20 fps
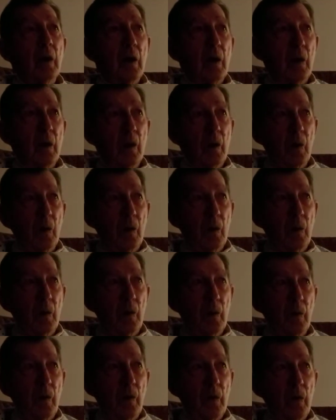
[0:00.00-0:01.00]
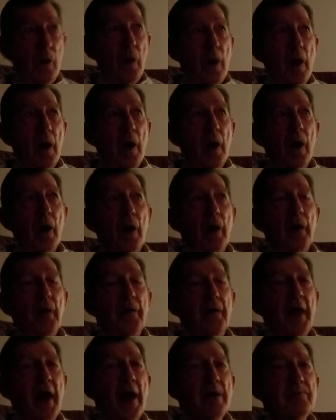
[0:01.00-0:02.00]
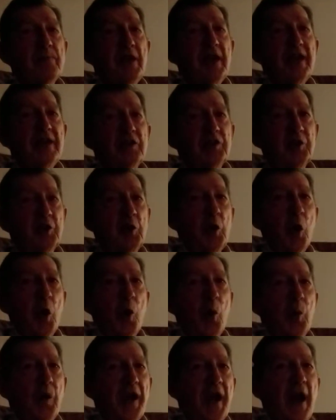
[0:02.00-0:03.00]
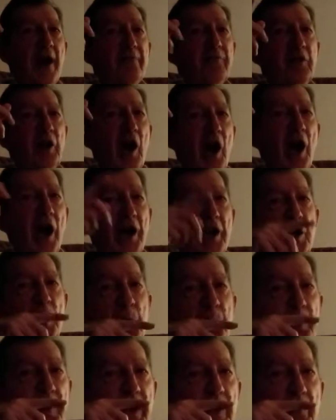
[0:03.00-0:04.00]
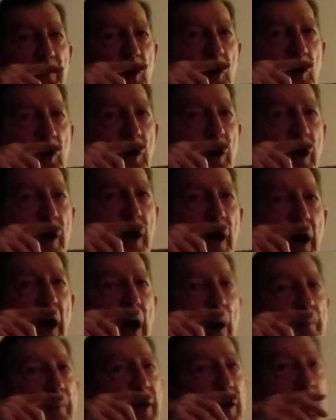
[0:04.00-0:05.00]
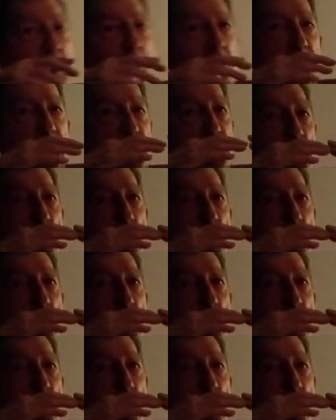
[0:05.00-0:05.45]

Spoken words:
Oh, that means we have to hire people because